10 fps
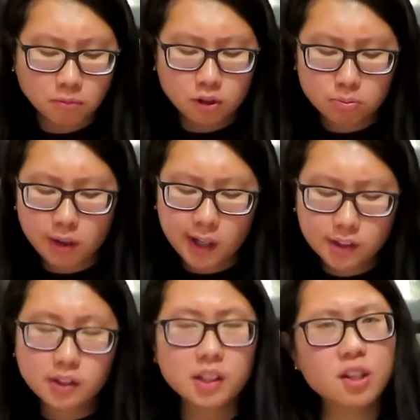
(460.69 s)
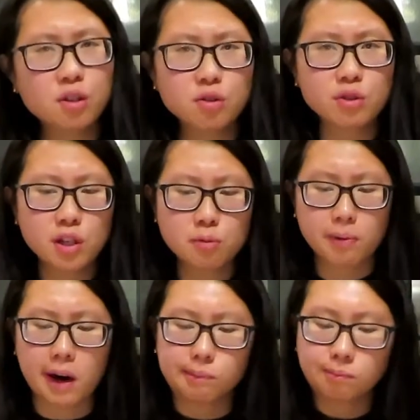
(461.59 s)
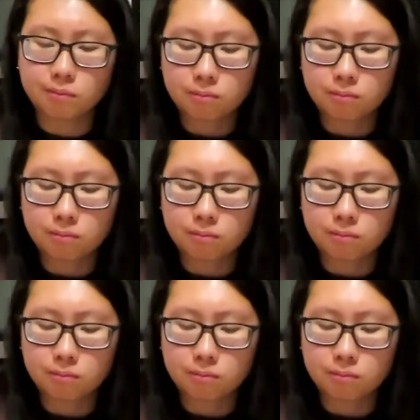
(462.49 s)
Surprisingly, that doesn't taste bad.